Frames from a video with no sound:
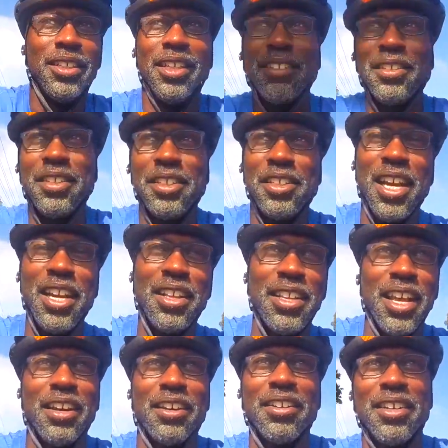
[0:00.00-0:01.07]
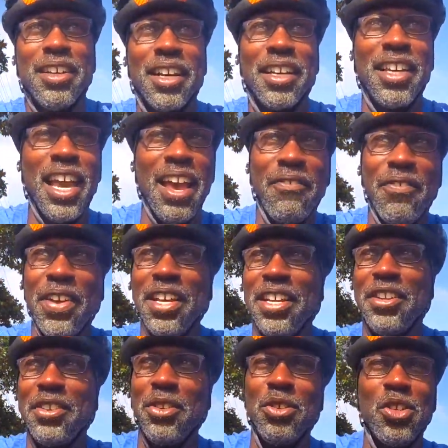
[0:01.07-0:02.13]
It's a shakedown, a
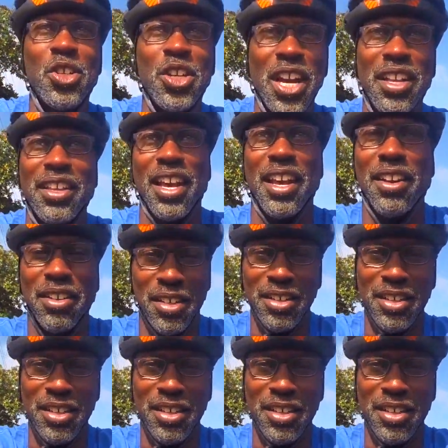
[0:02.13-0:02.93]
caffeine-induced shakedown.